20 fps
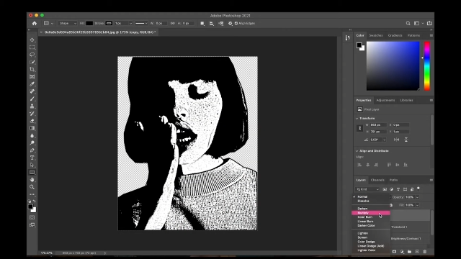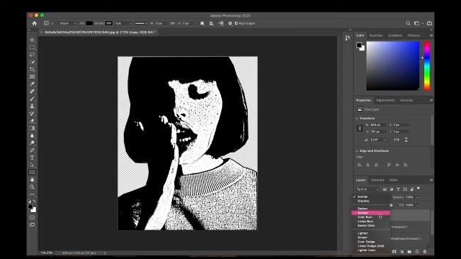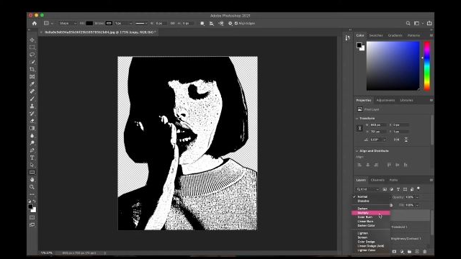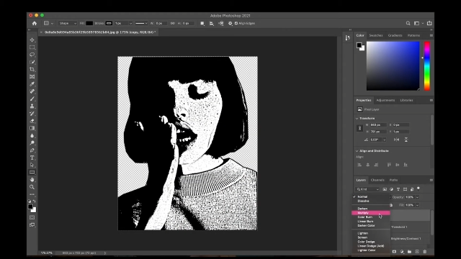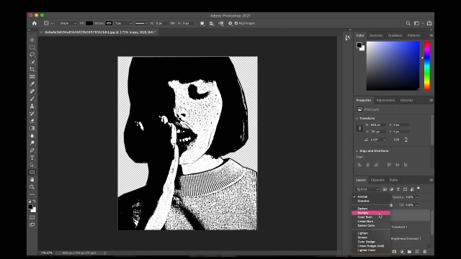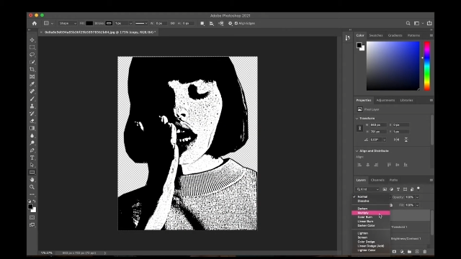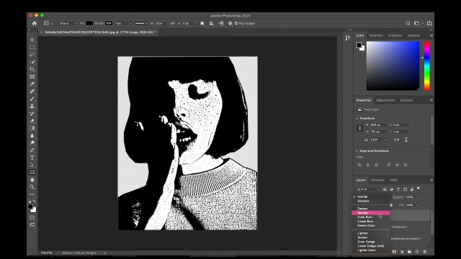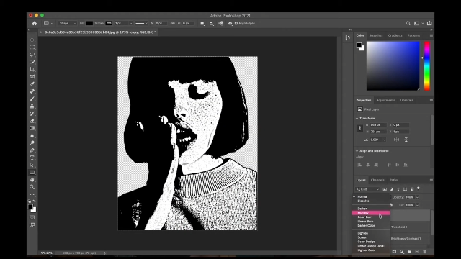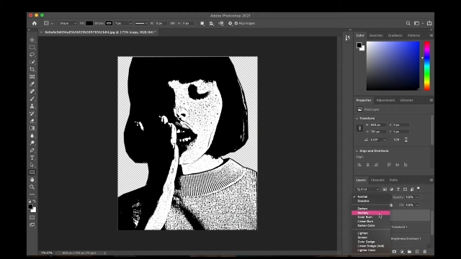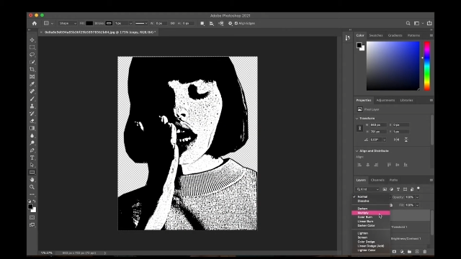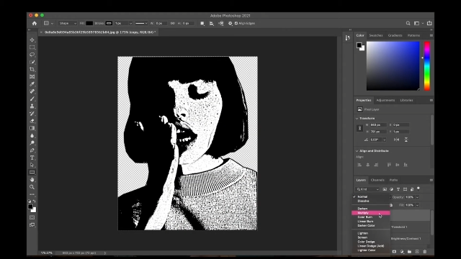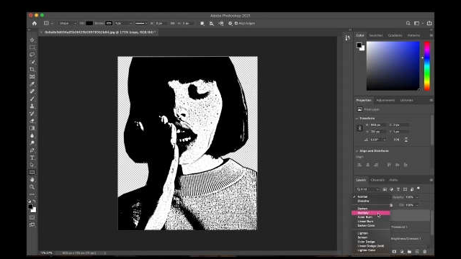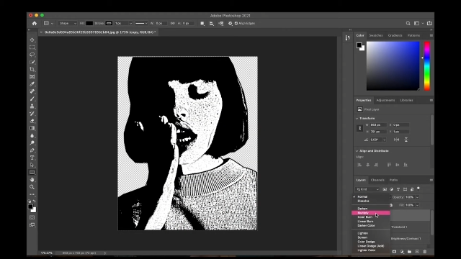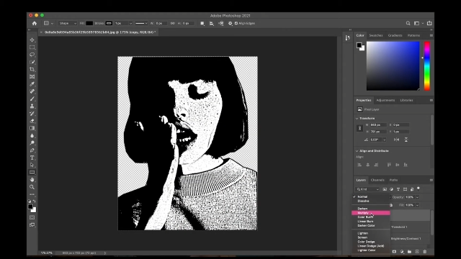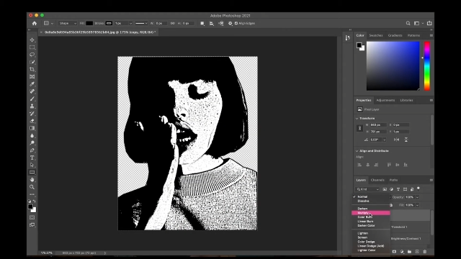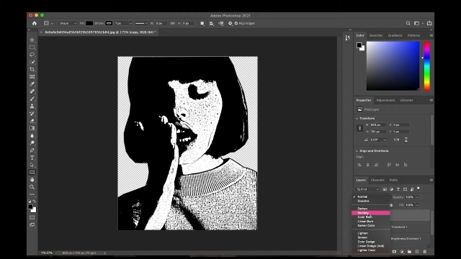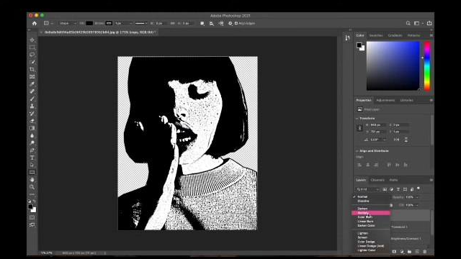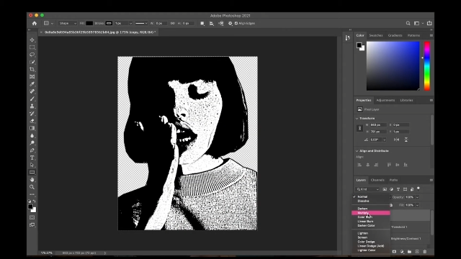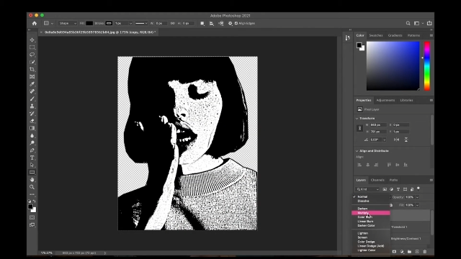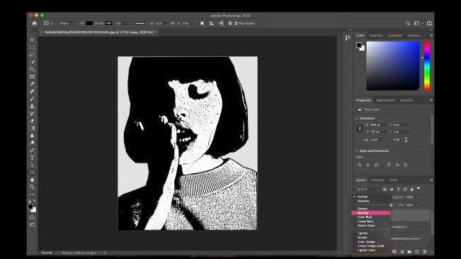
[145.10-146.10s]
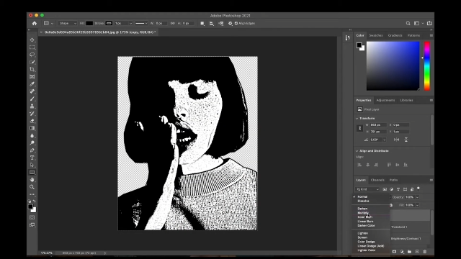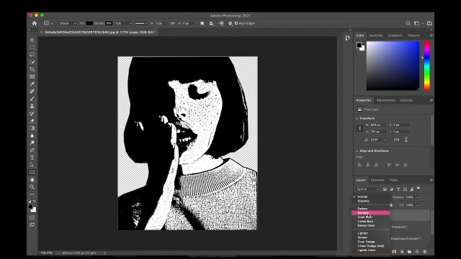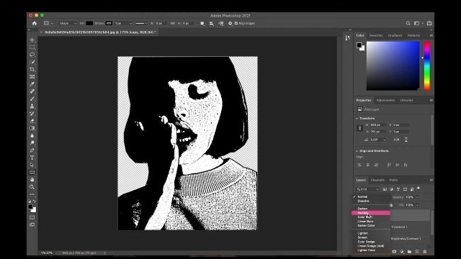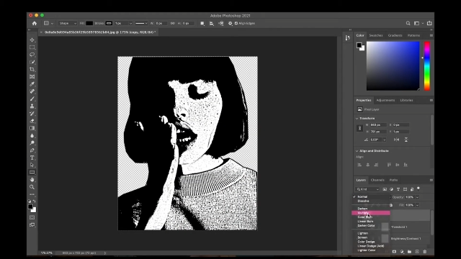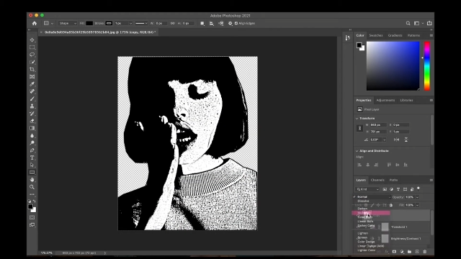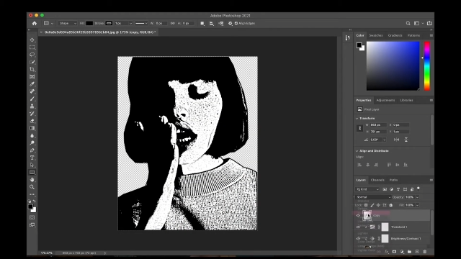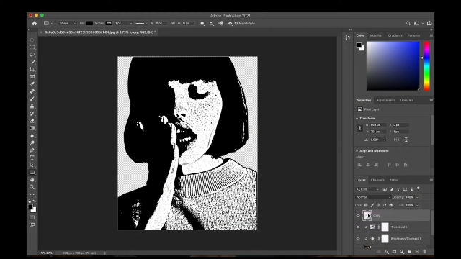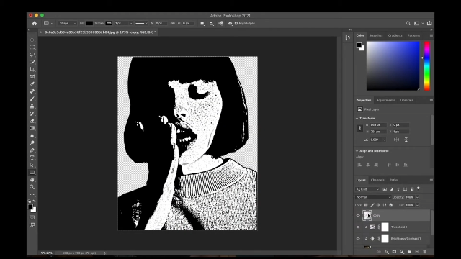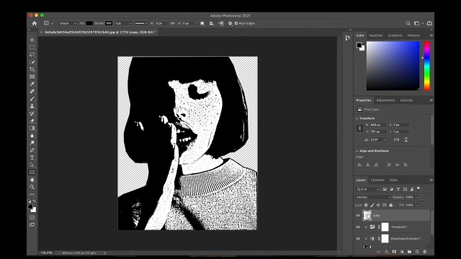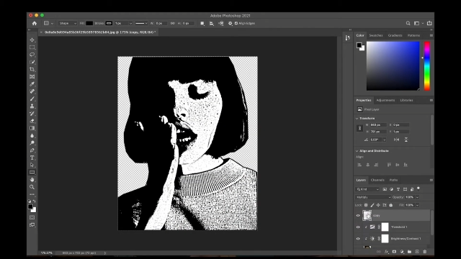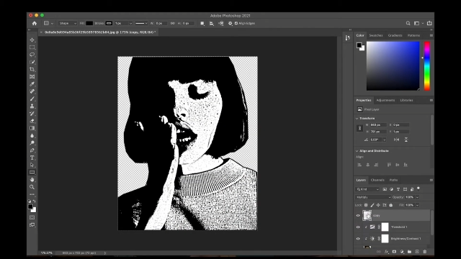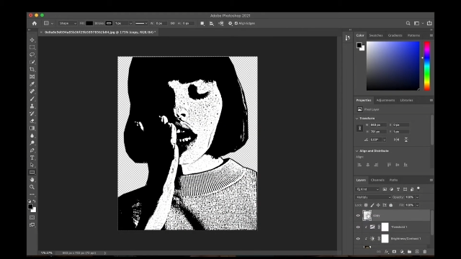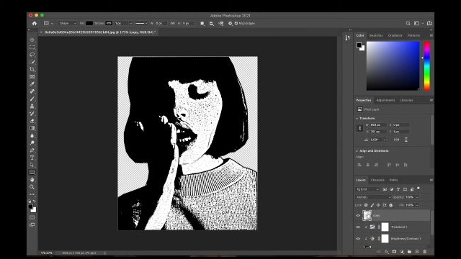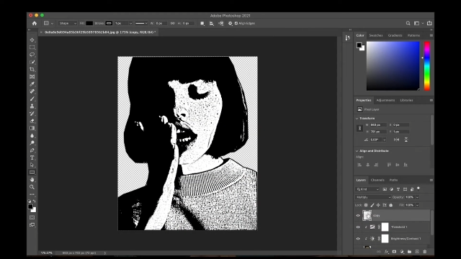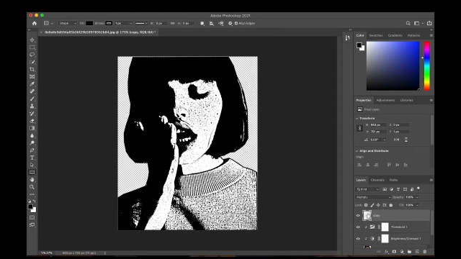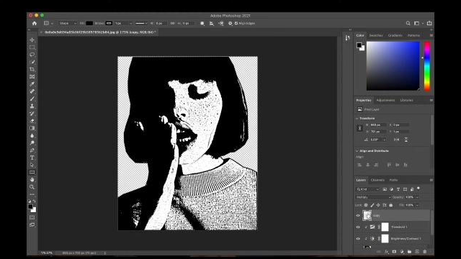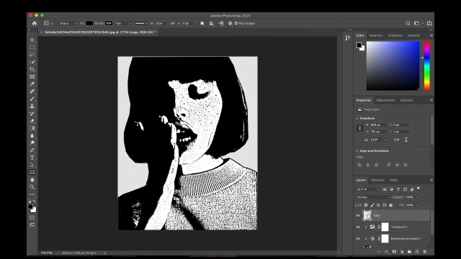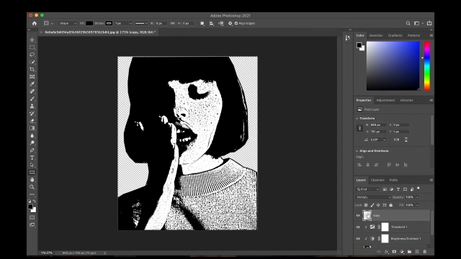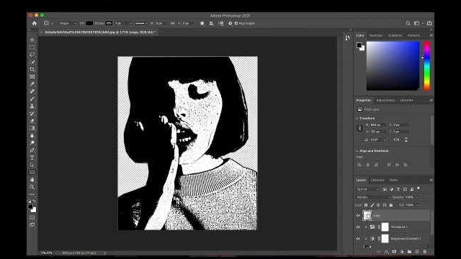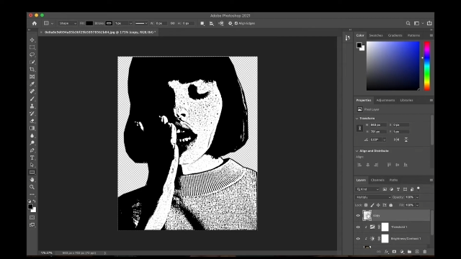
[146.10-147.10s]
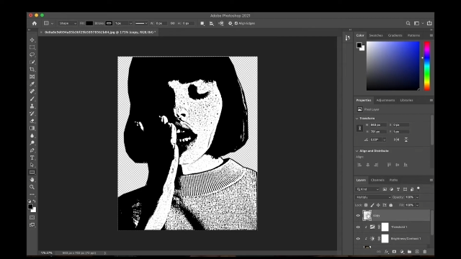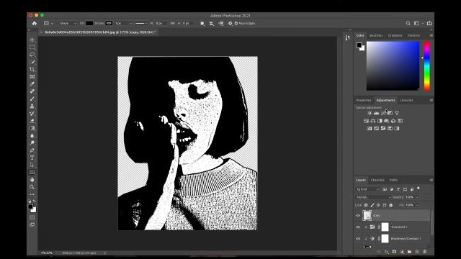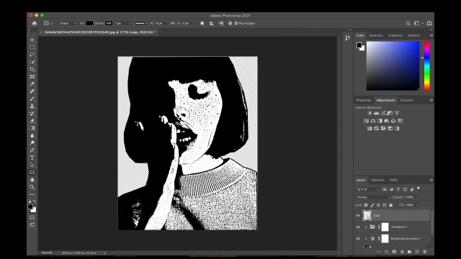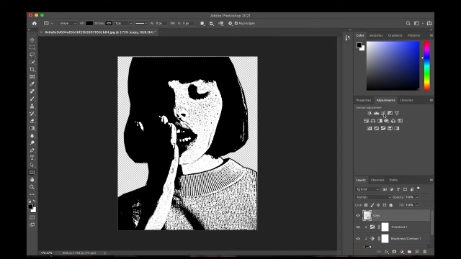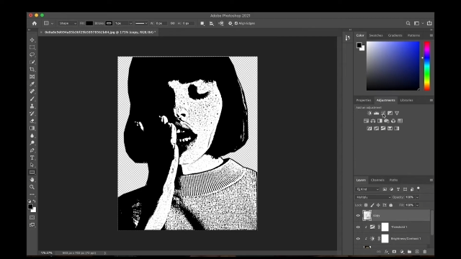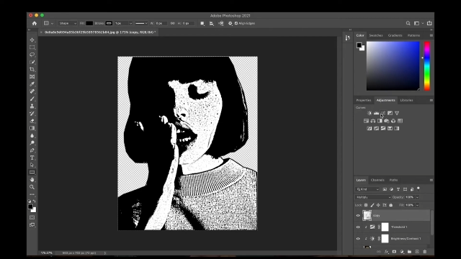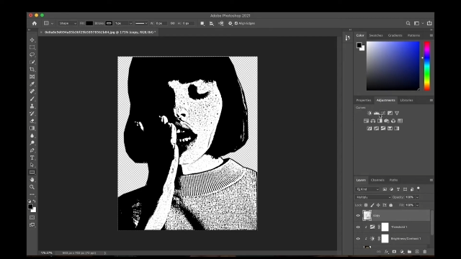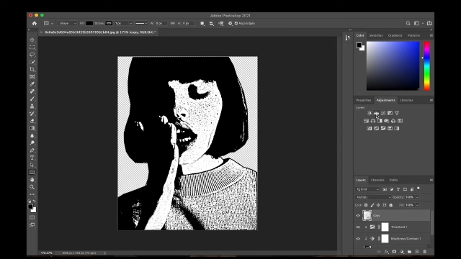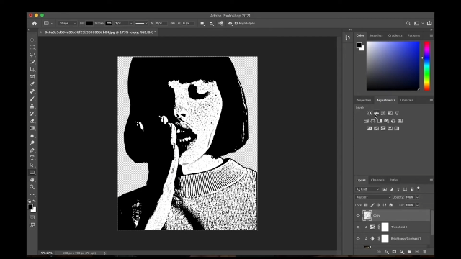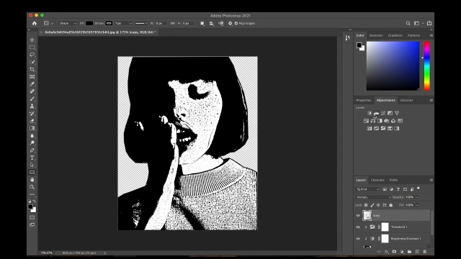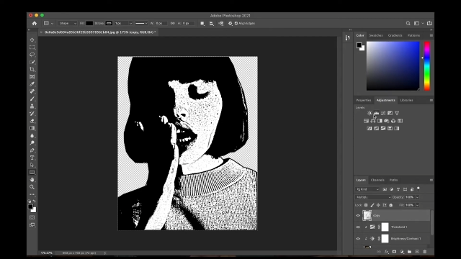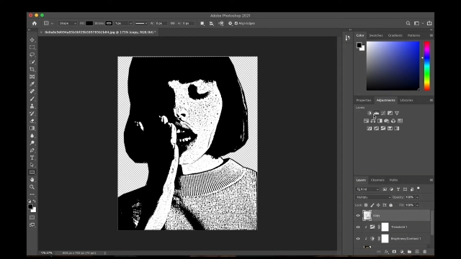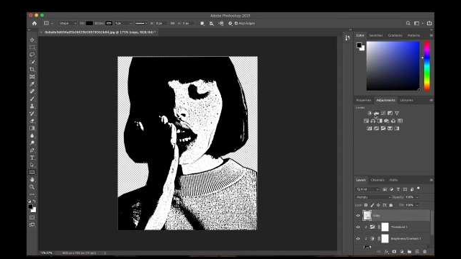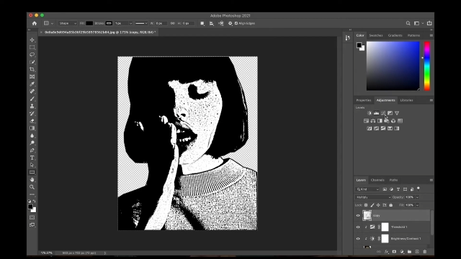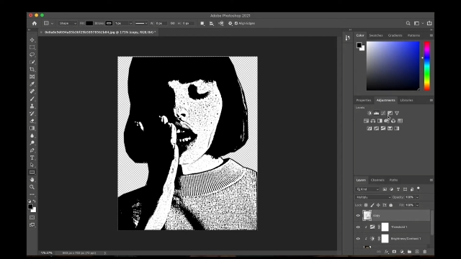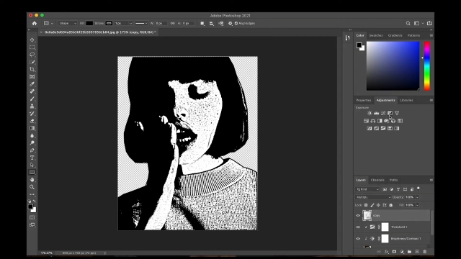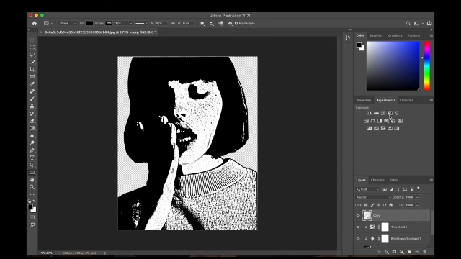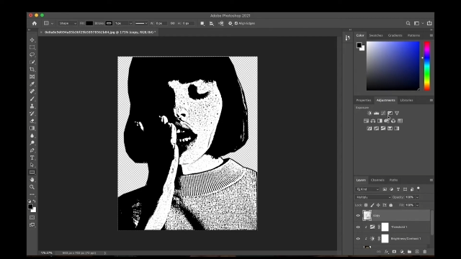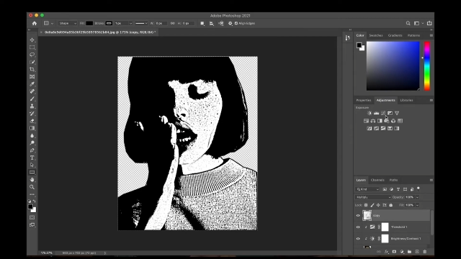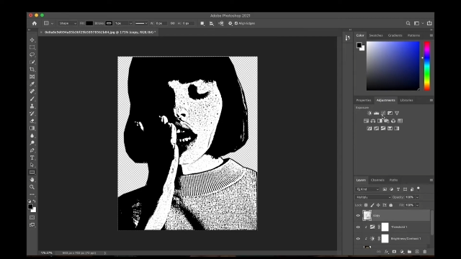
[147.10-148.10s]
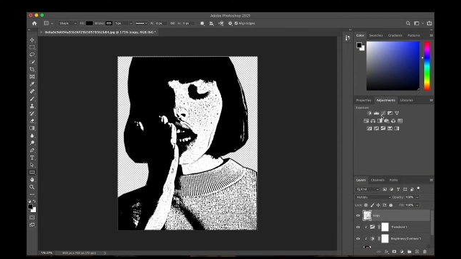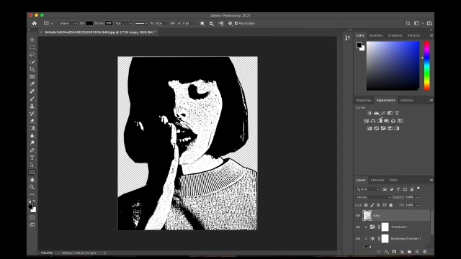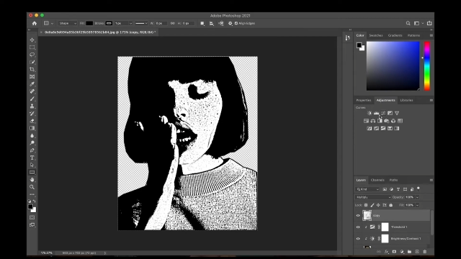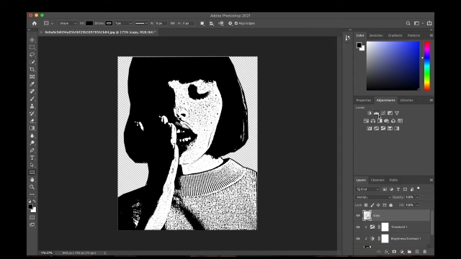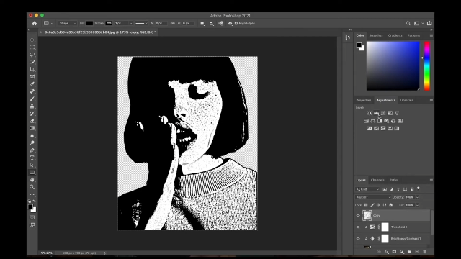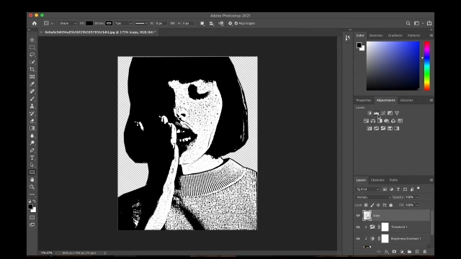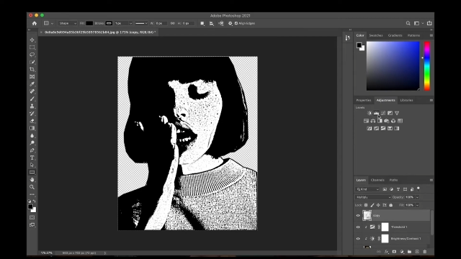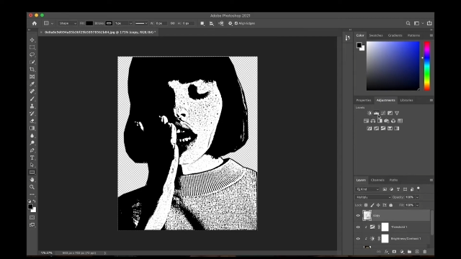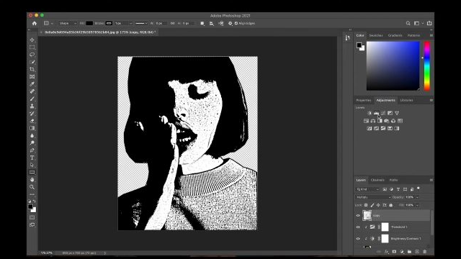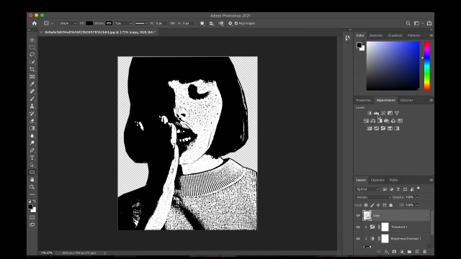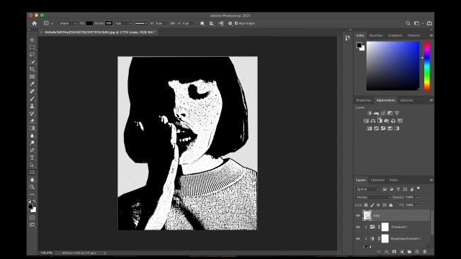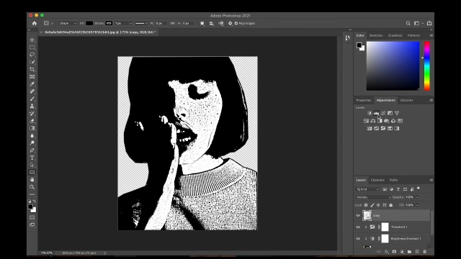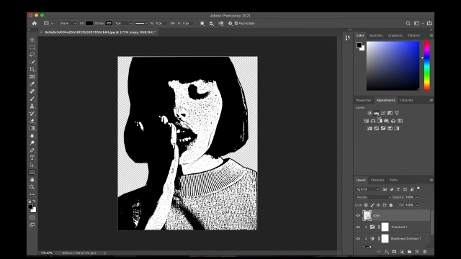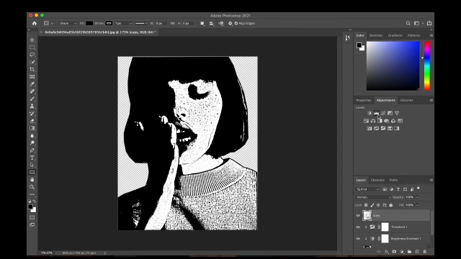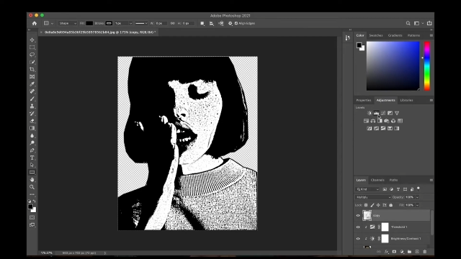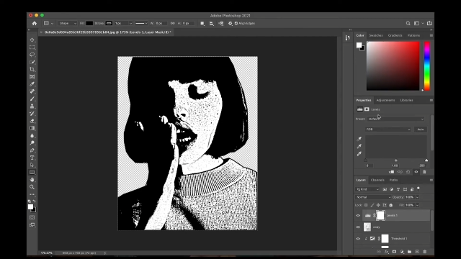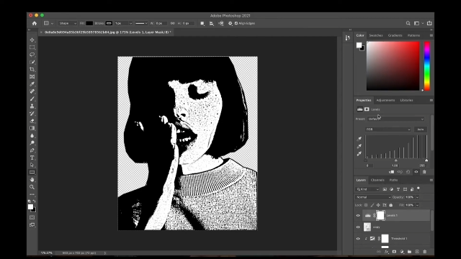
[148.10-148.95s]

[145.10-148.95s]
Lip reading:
No face is visible, so there are no lips to read.